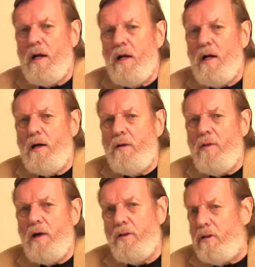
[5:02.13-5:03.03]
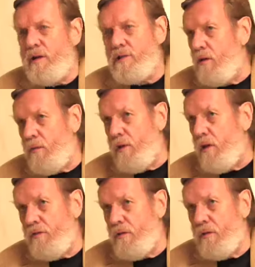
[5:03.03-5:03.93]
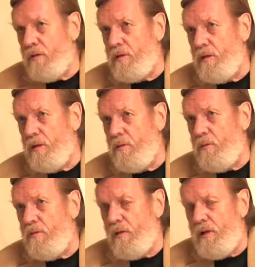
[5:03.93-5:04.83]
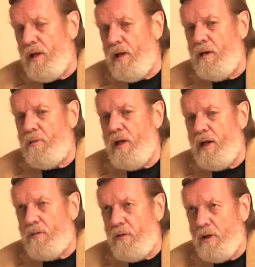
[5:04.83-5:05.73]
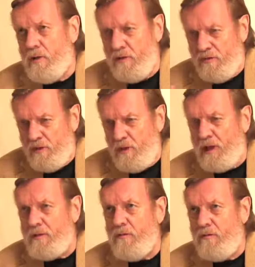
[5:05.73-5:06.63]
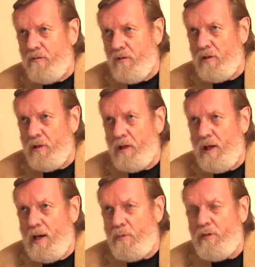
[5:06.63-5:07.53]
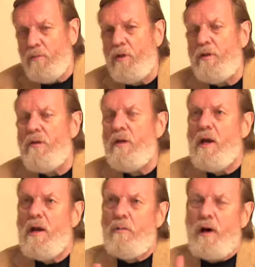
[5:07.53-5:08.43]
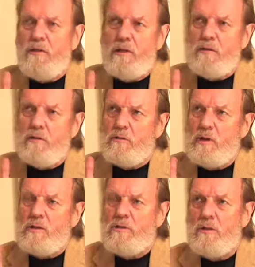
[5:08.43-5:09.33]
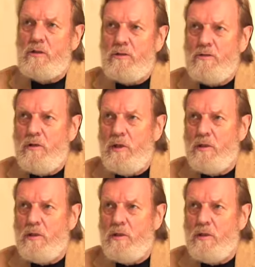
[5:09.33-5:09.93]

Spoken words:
I think that's going to be an awful long time before that for that to fully happen. But I think the direction is